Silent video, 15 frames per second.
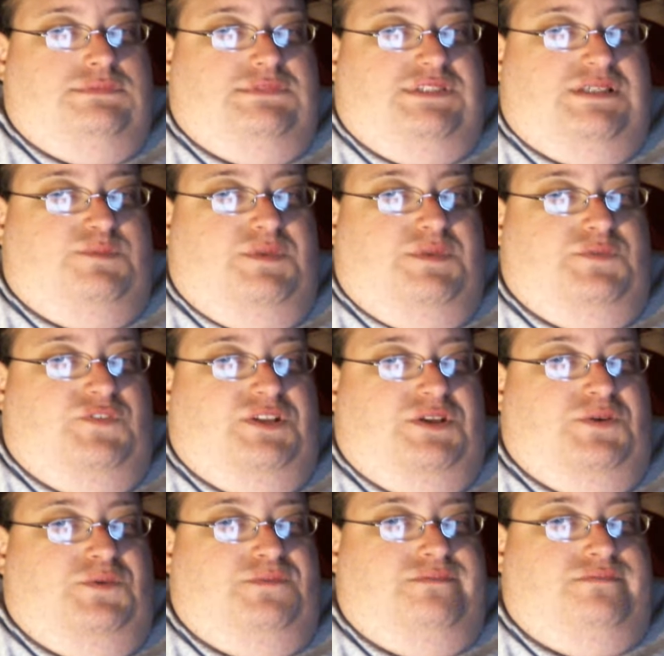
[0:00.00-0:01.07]
that's my
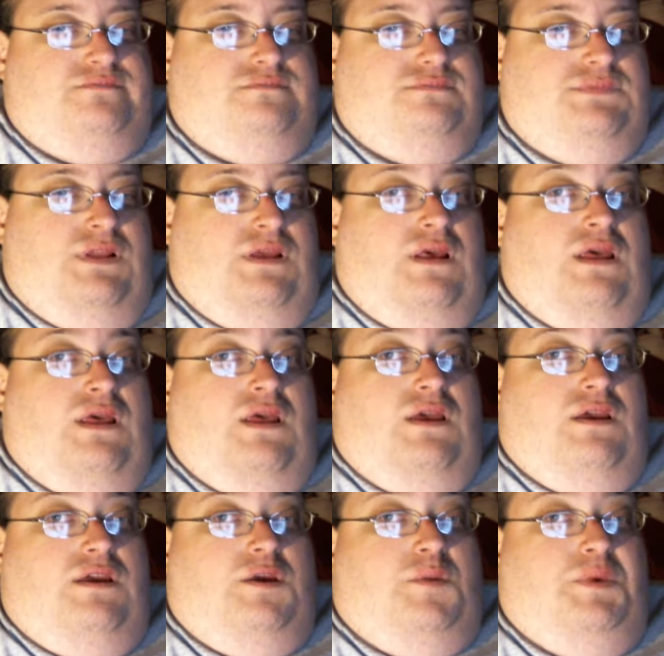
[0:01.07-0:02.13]
video.
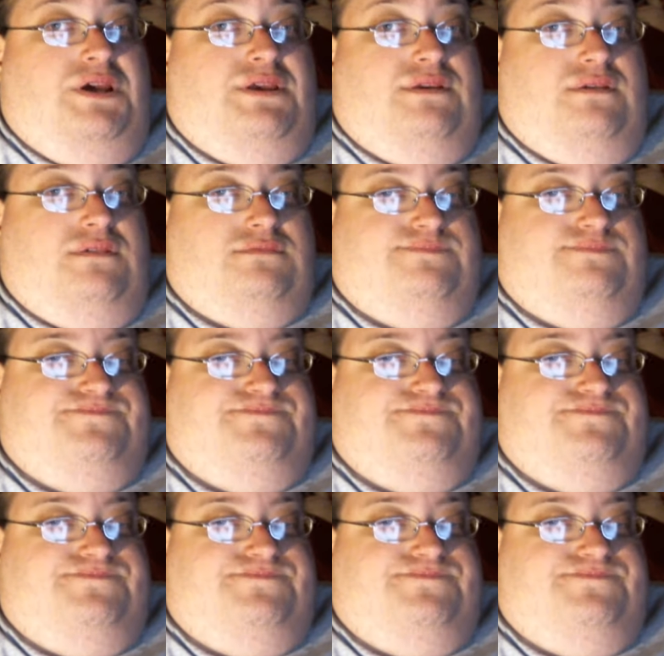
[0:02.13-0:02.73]
Goodbye, y'all.